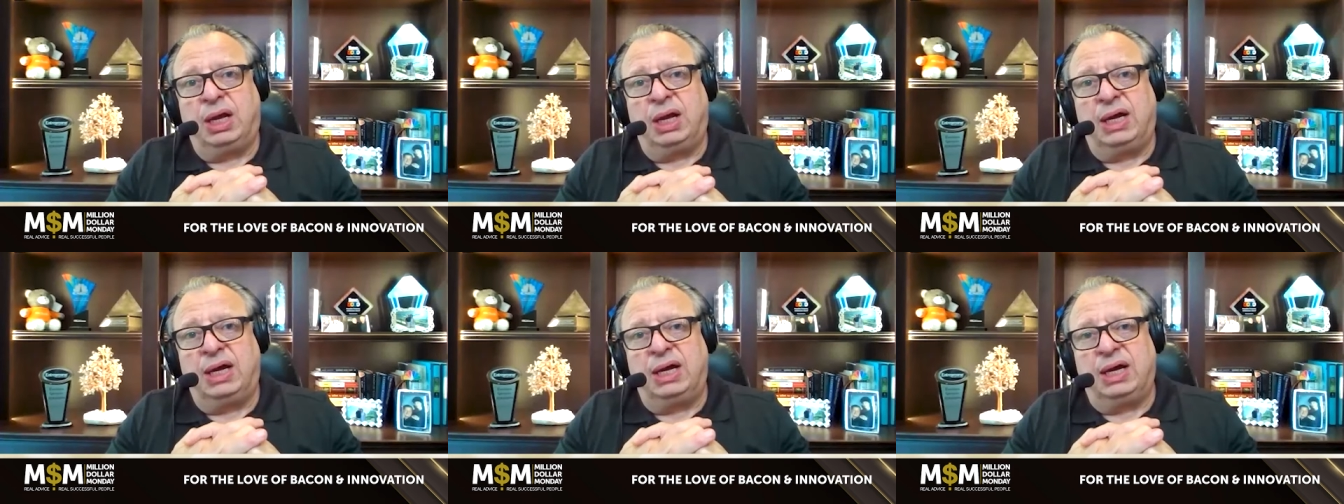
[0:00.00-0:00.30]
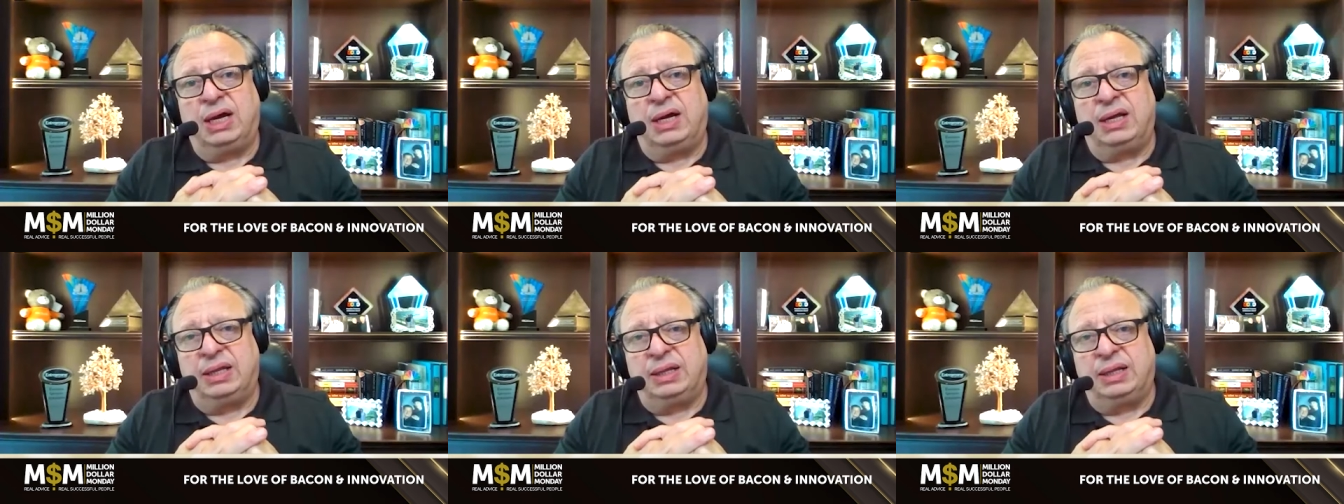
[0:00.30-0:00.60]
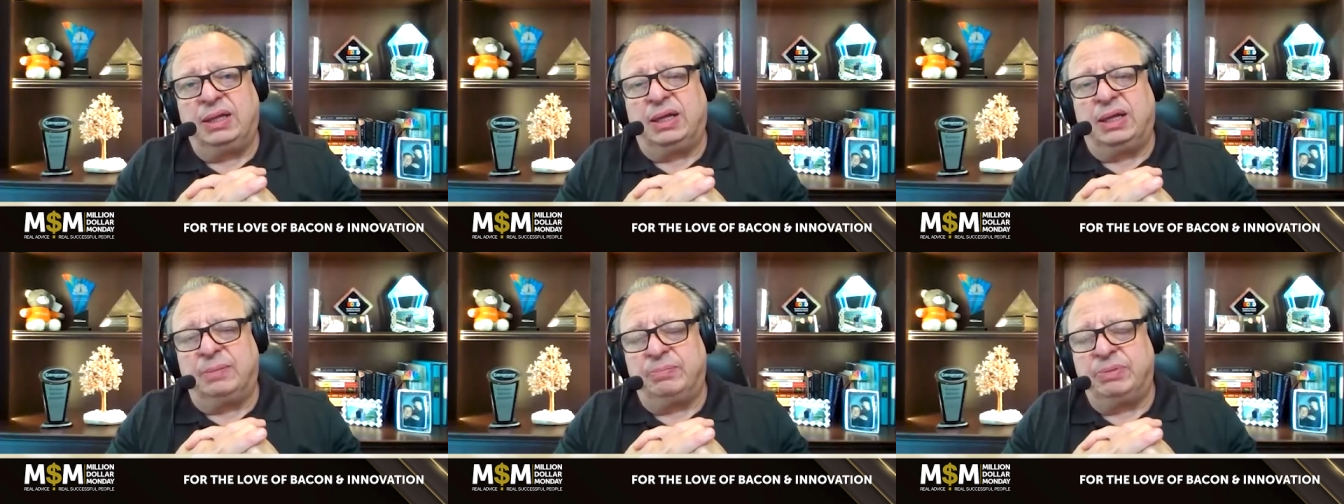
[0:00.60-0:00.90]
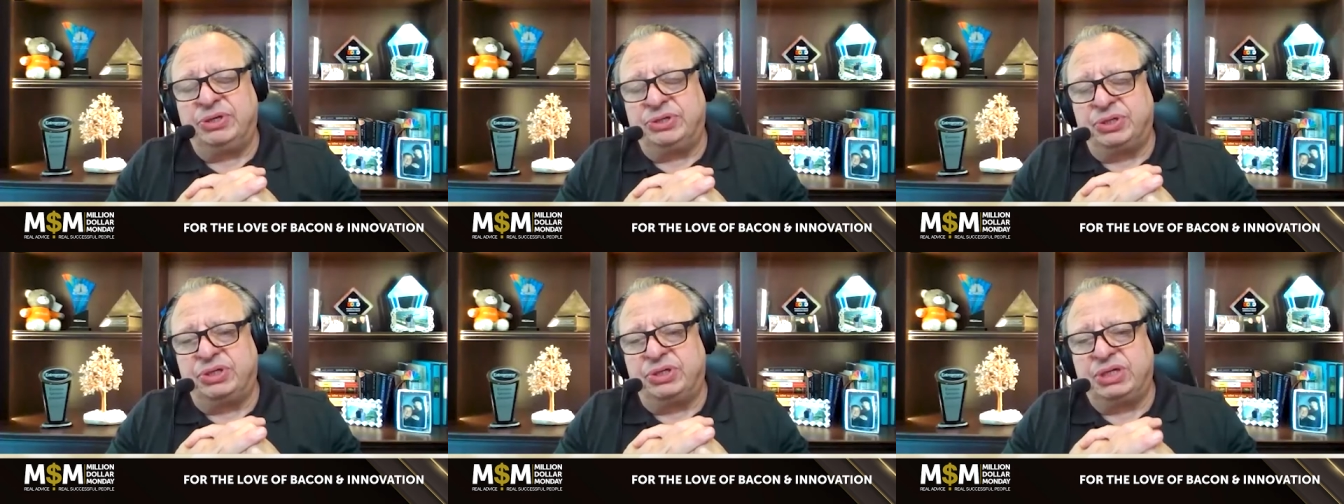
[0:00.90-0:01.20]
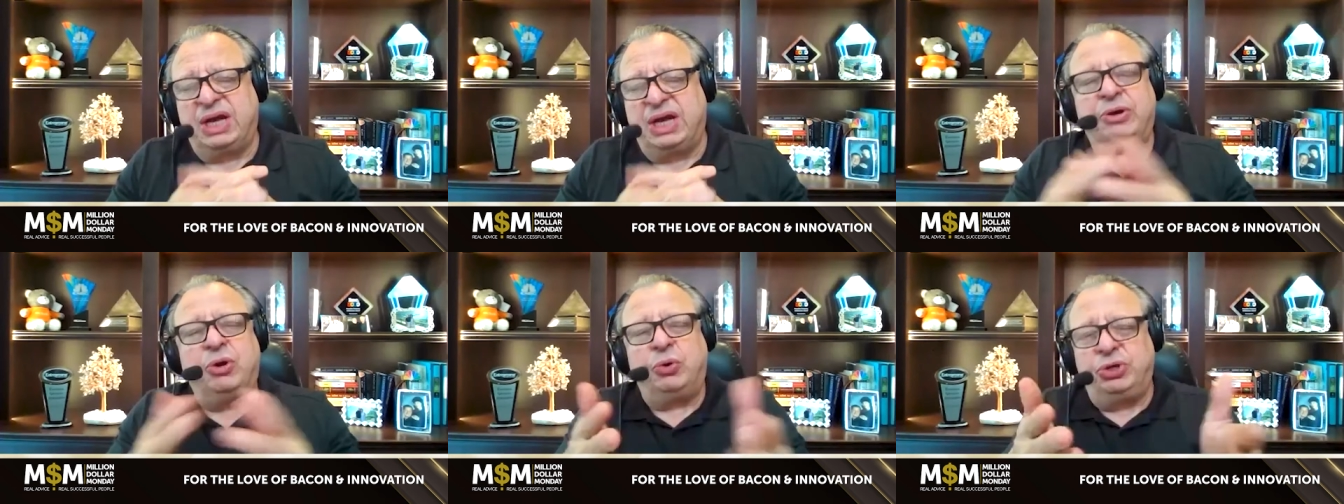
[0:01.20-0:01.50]
uh, business
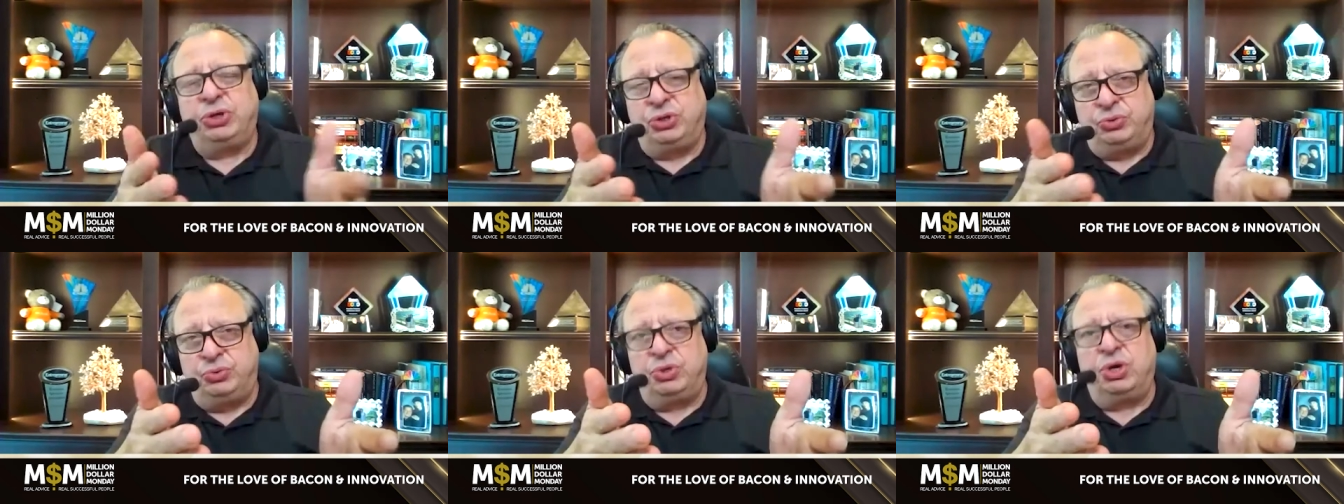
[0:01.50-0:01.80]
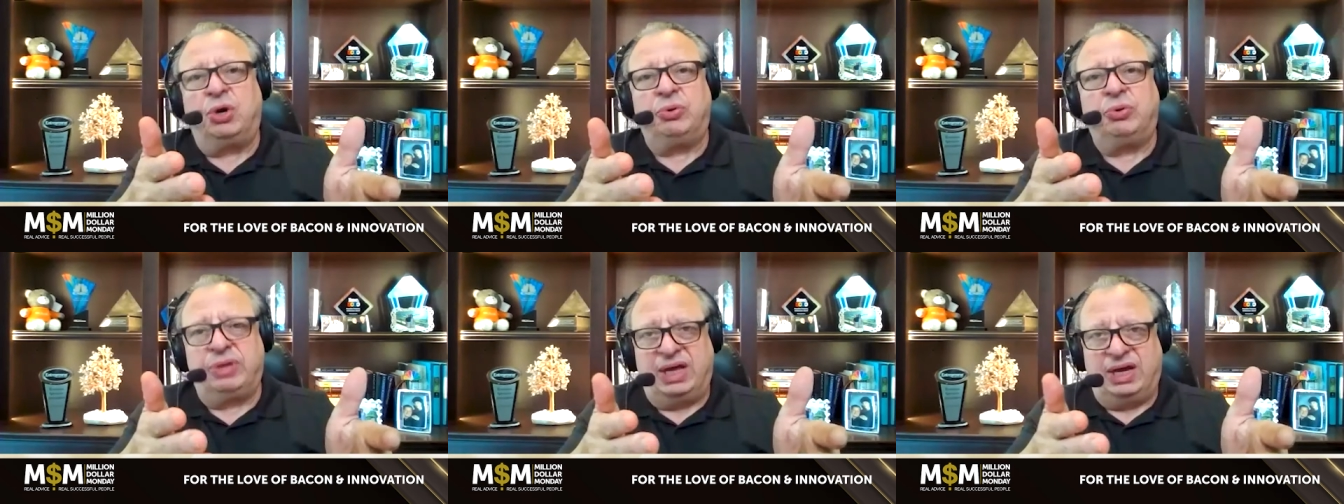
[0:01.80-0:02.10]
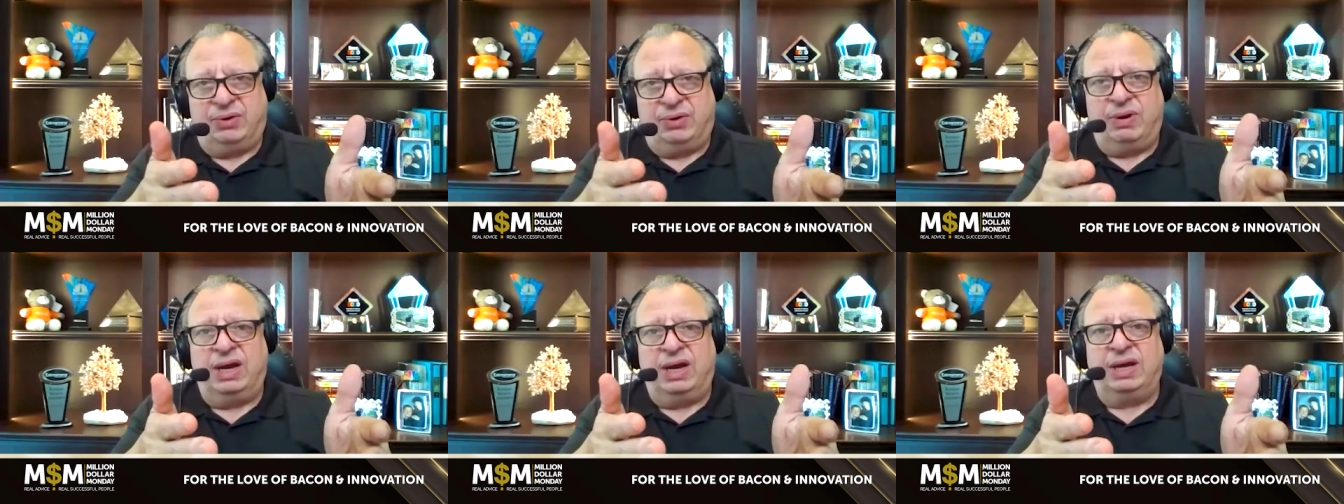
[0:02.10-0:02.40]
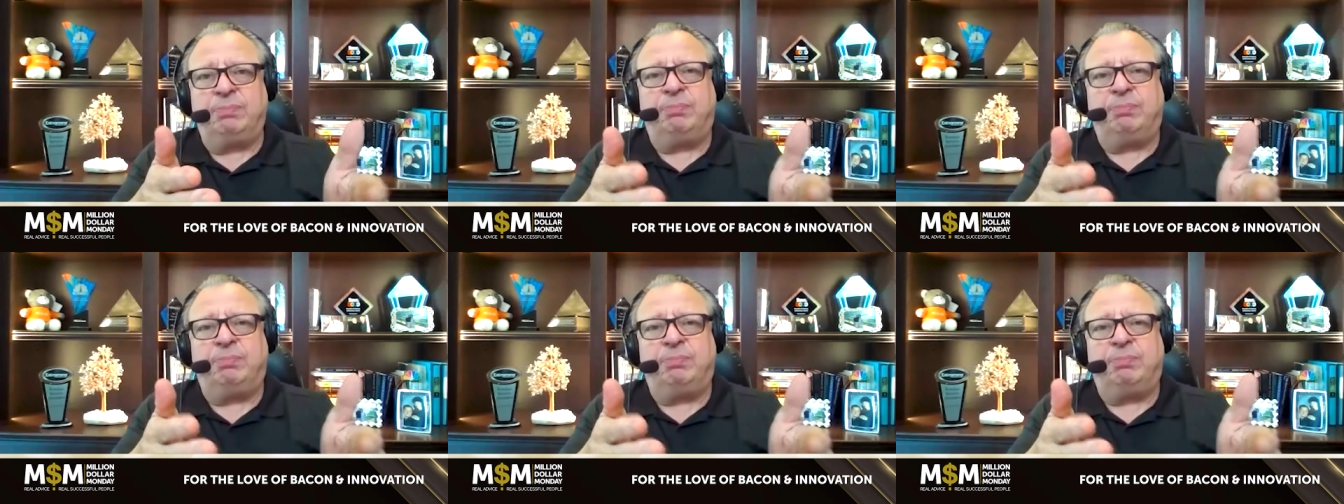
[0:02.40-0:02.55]
i know you know that right